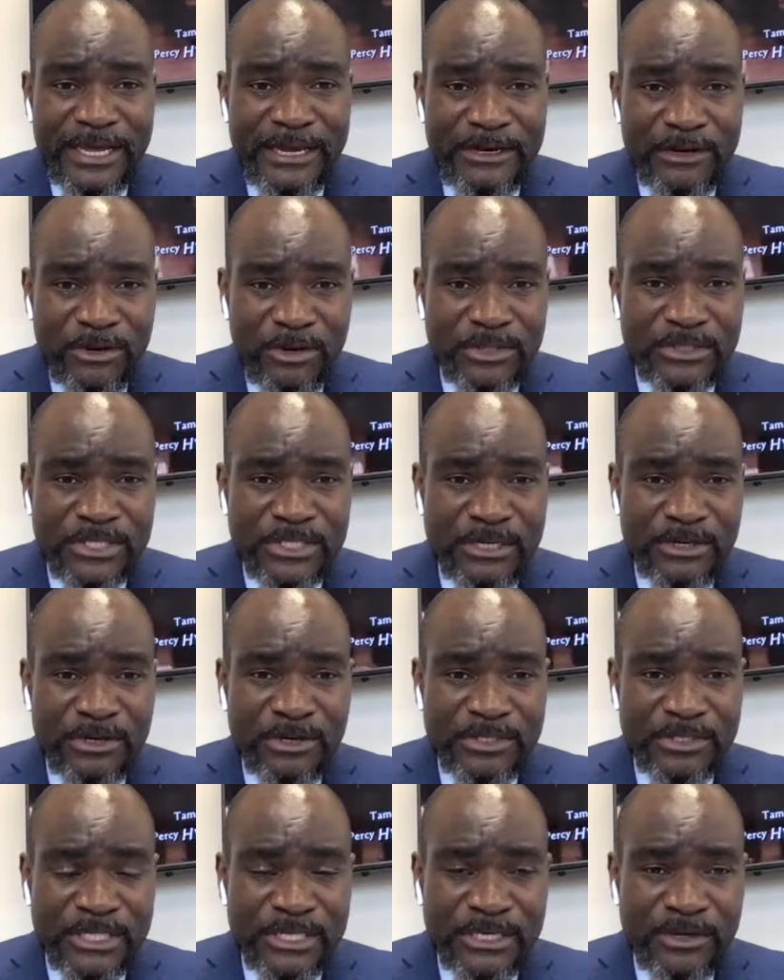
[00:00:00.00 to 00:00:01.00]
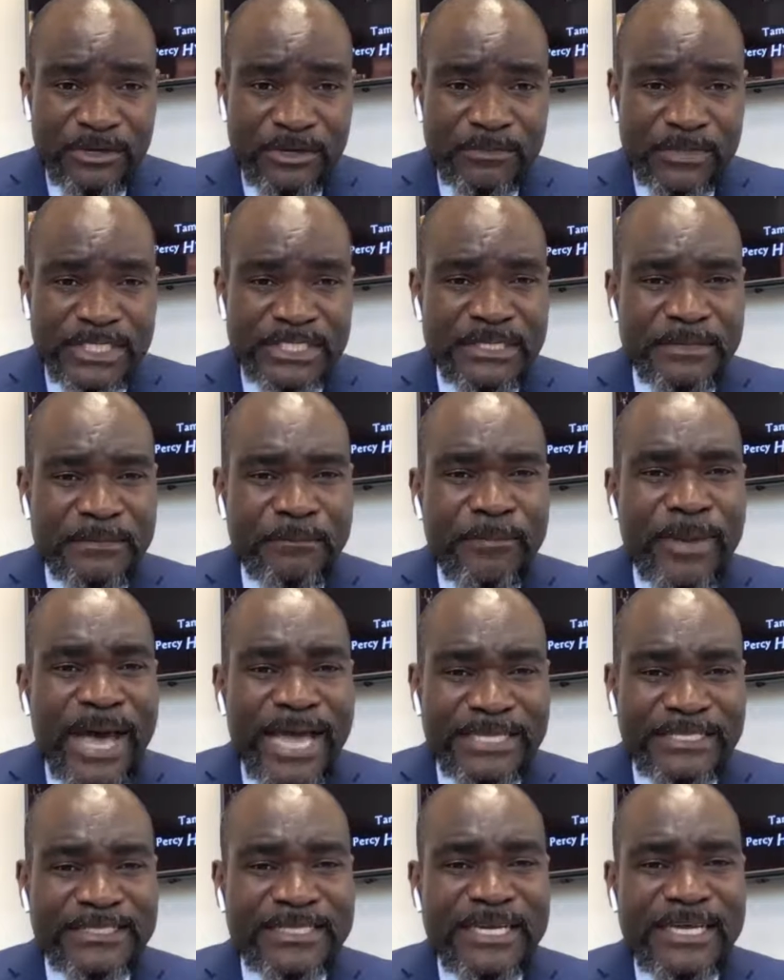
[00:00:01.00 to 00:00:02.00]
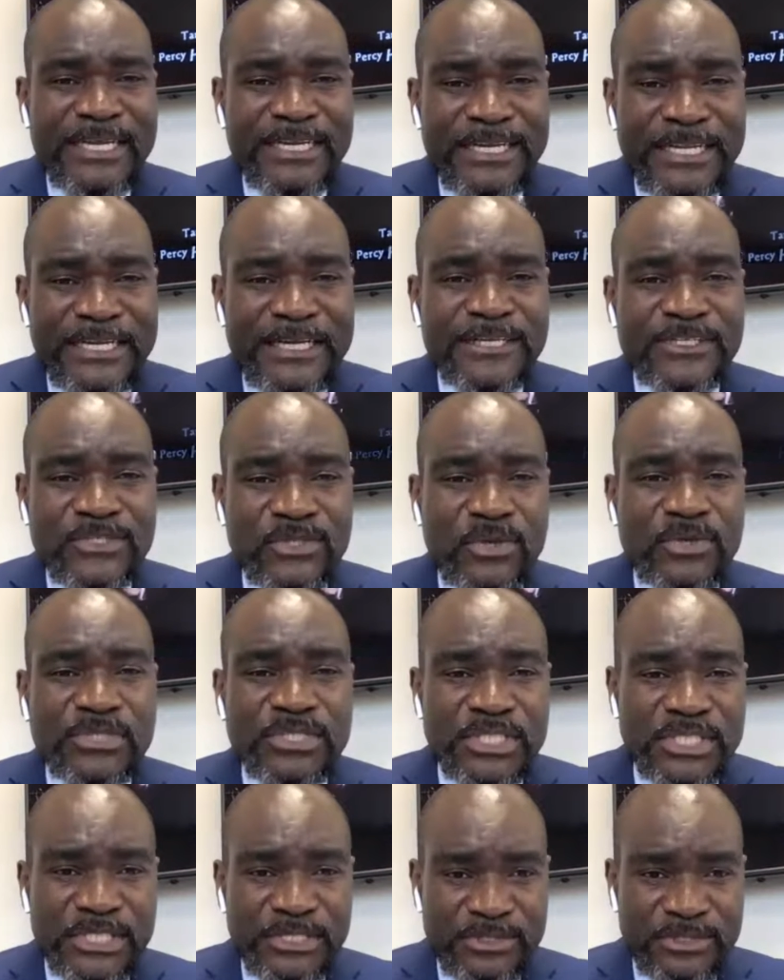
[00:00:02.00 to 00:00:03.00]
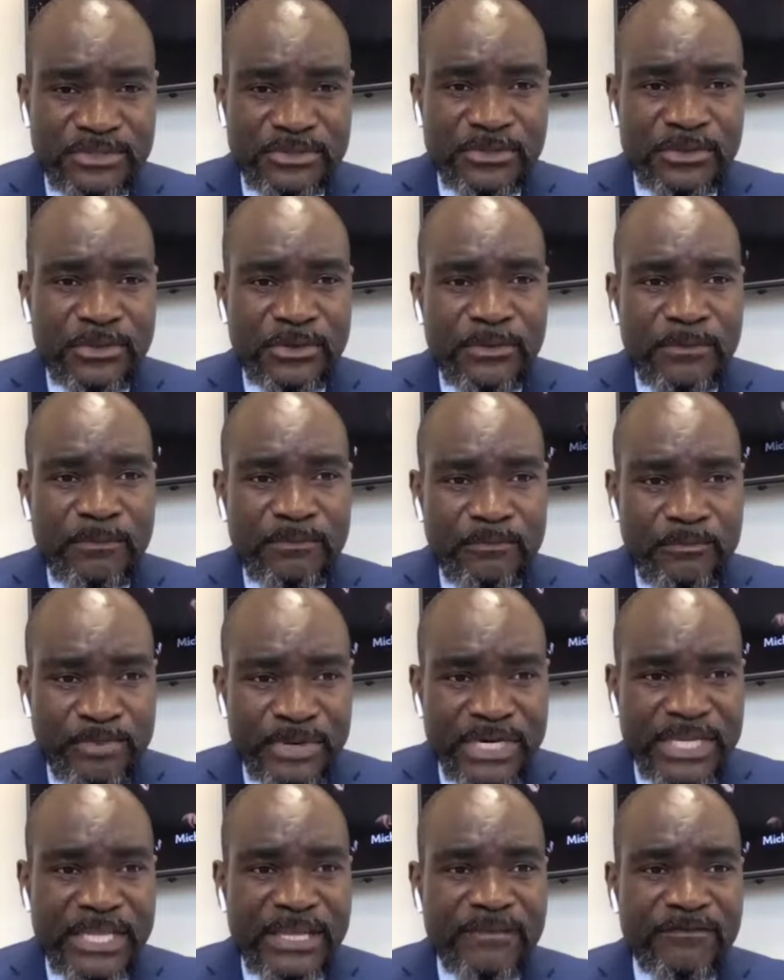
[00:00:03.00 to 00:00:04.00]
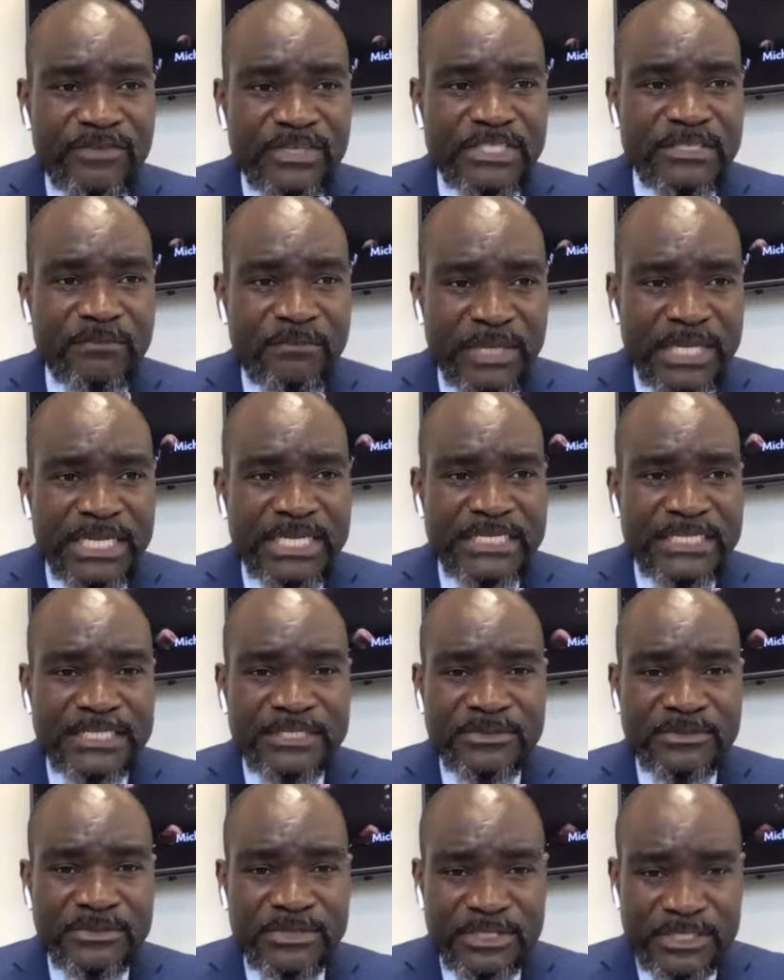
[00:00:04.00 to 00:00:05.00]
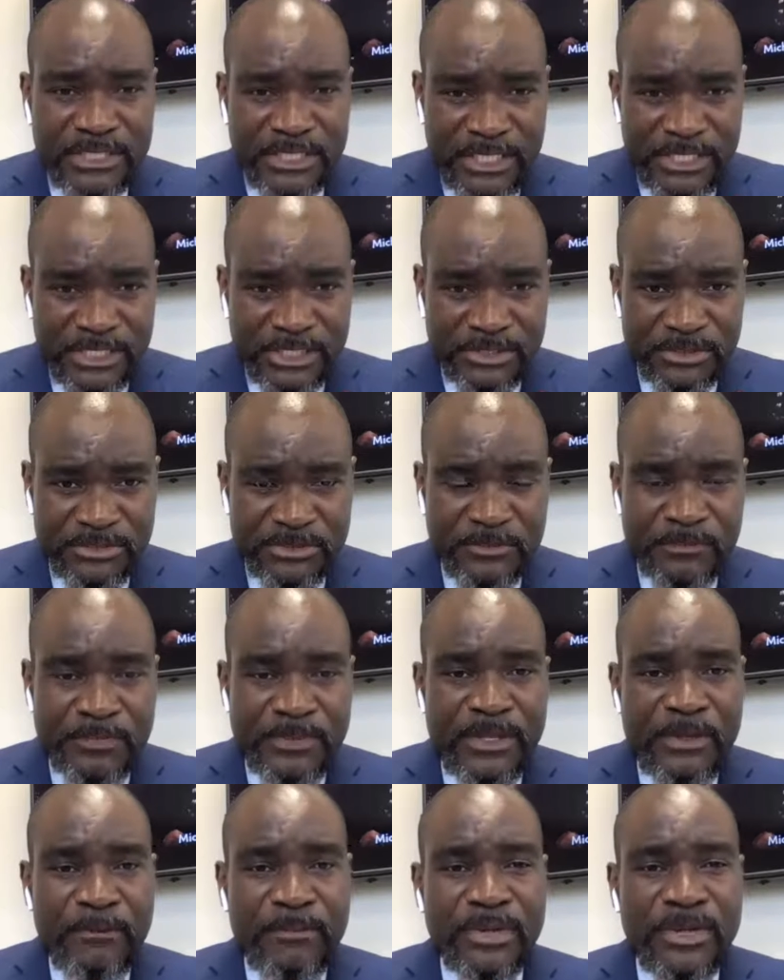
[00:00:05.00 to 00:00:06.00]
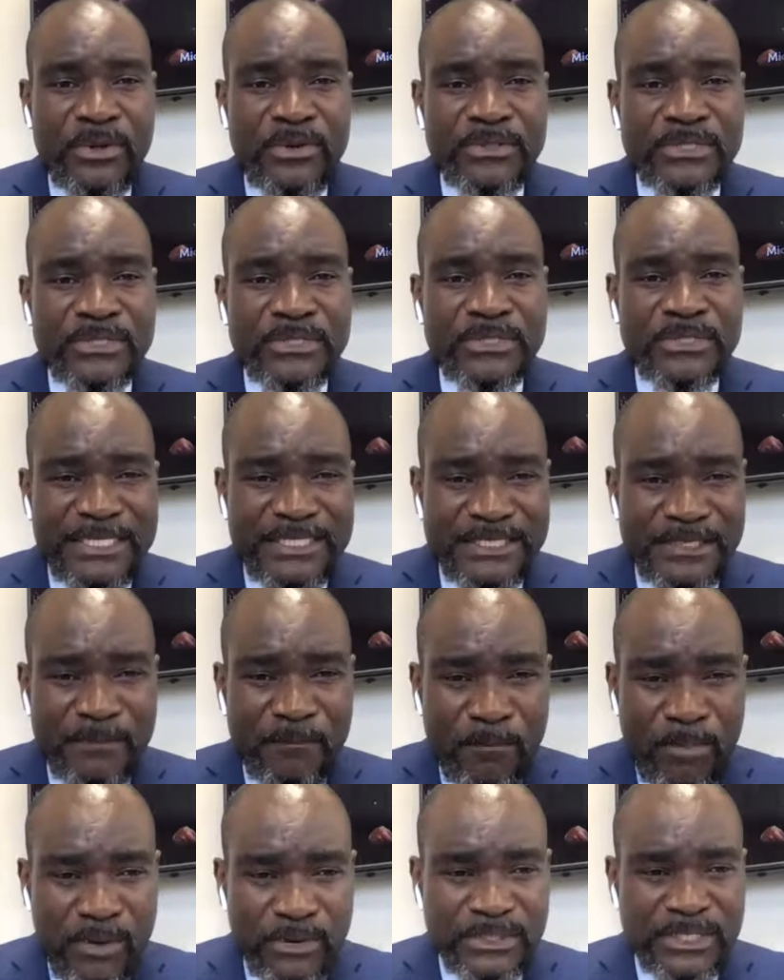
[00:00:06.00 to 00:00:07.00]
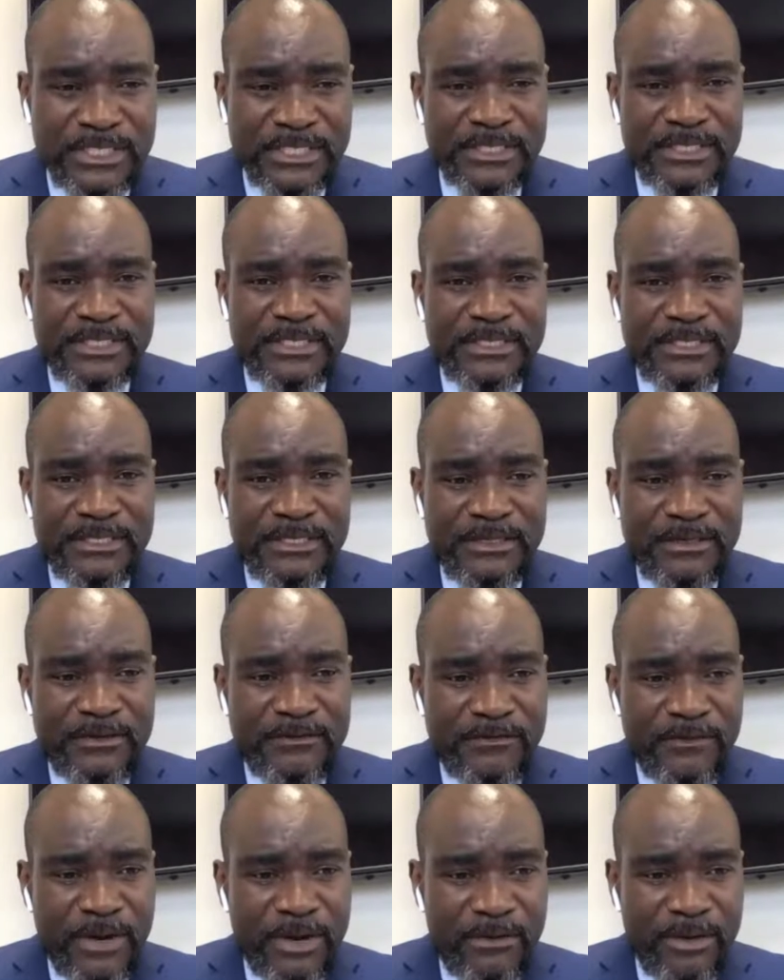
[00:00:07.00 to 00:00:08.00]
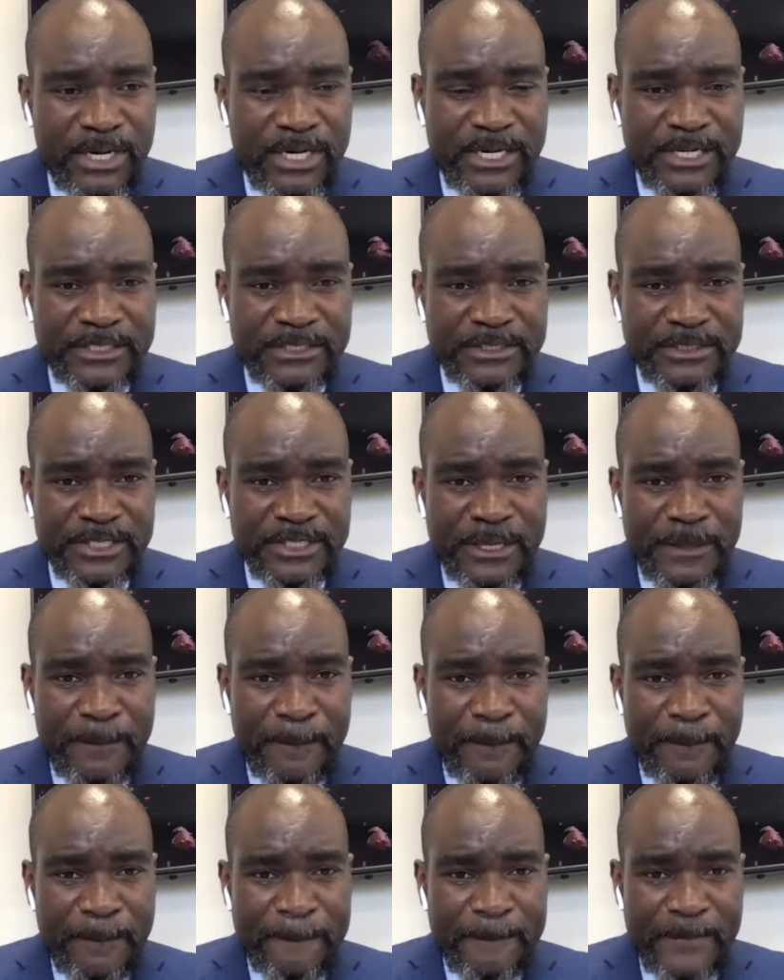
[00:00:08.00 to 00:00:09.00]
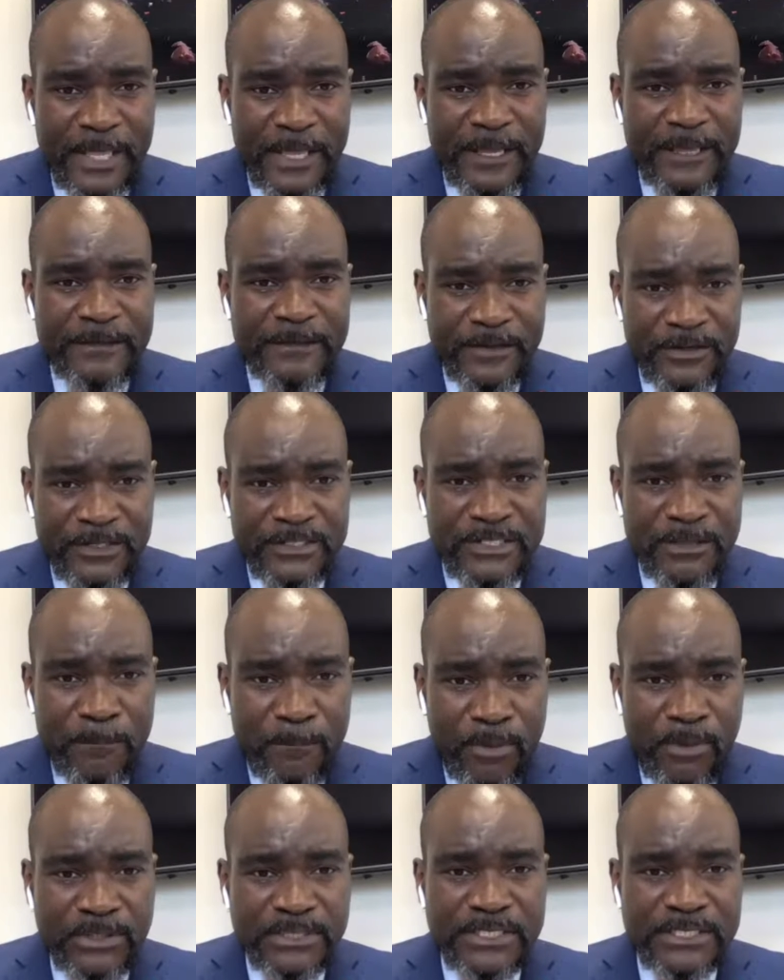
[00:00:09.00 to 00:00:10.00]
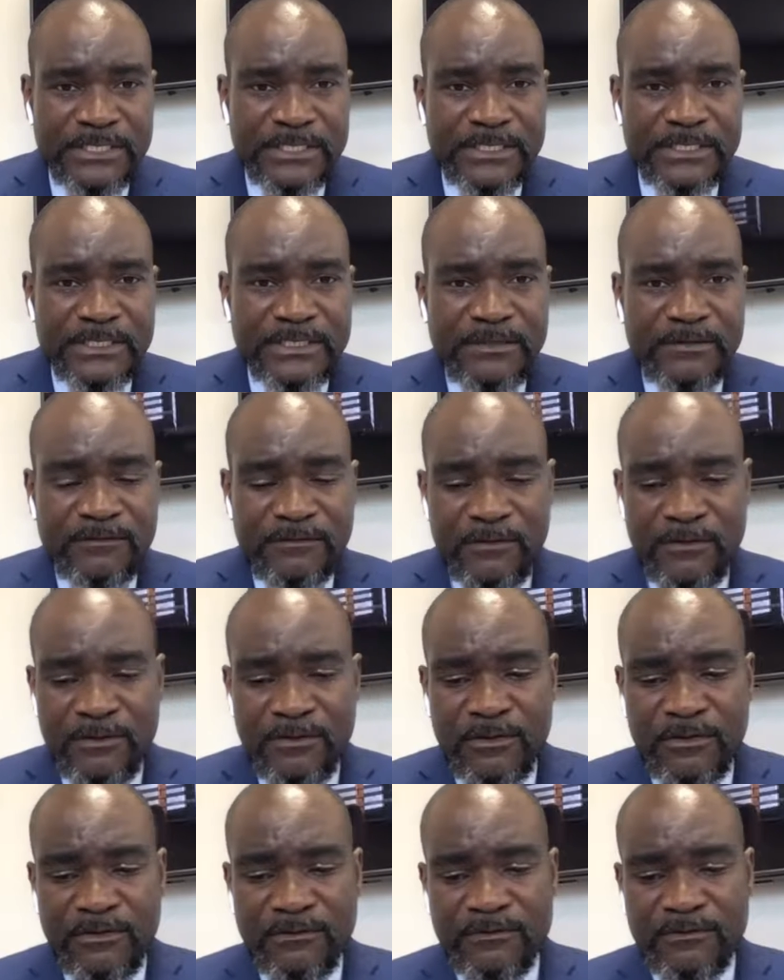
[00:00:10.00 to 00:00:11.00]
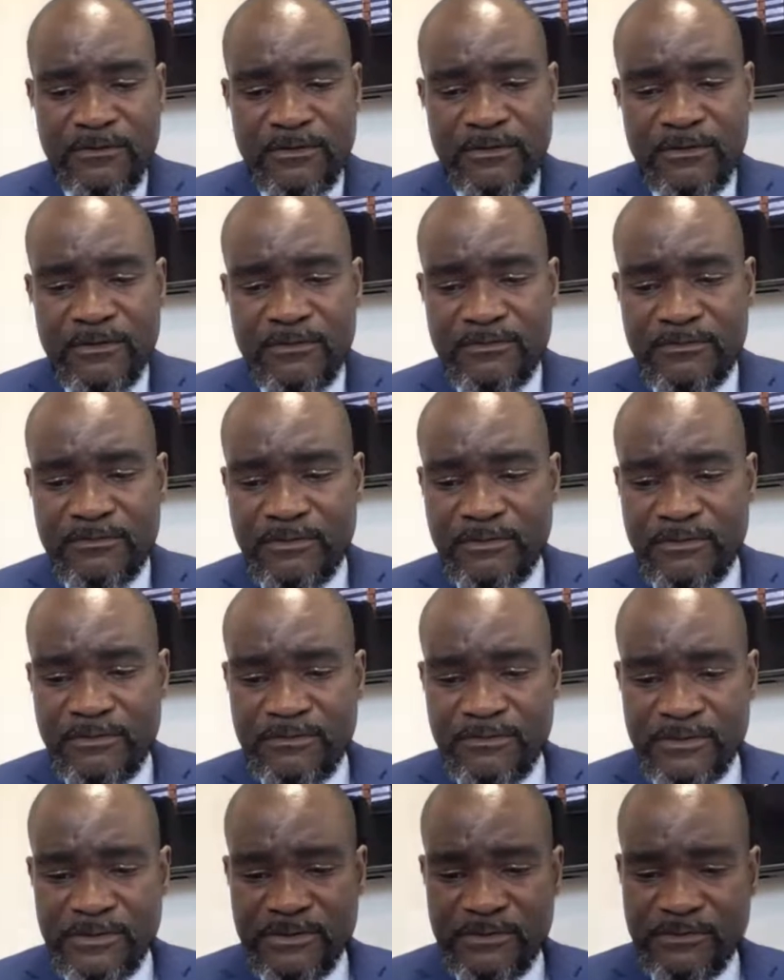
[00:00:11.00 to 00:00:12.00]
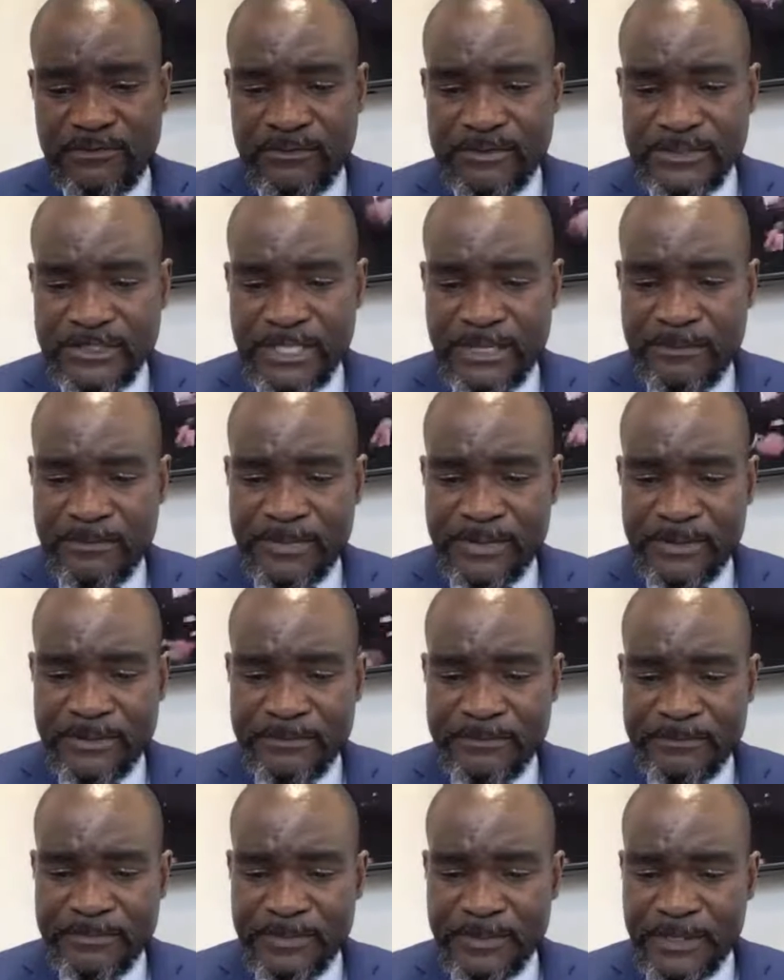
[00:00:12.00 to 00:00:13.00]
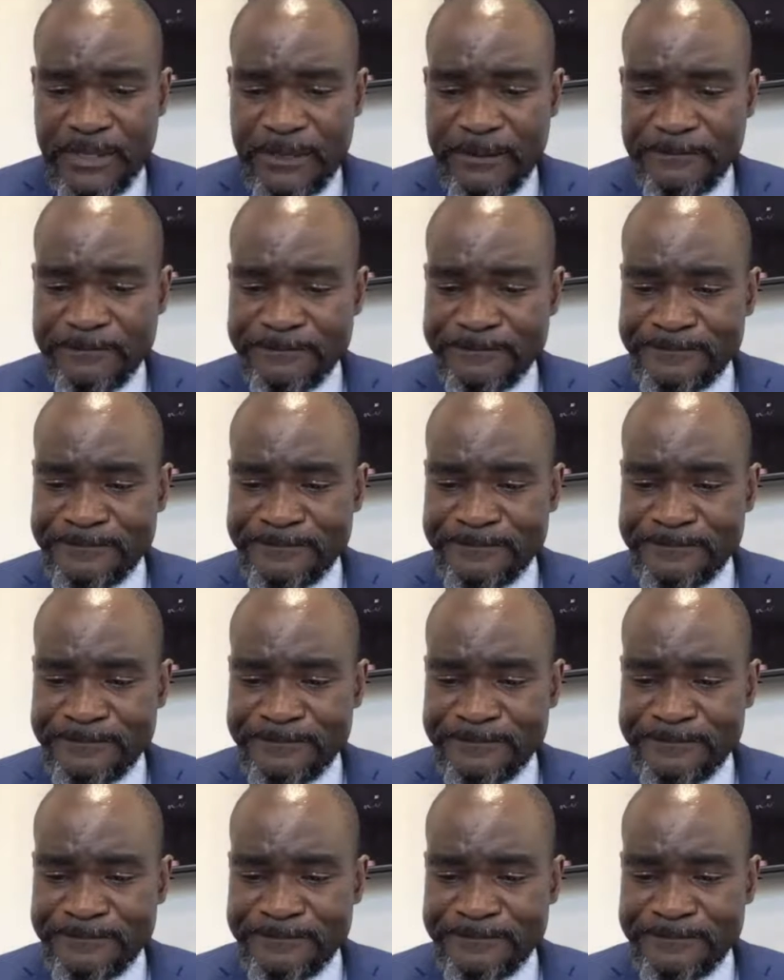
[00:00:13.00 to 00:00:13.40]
A lot busy. But let us continue bringing visibility to this issue because it is important for our country. Okay, it is important for Zambia. Okay.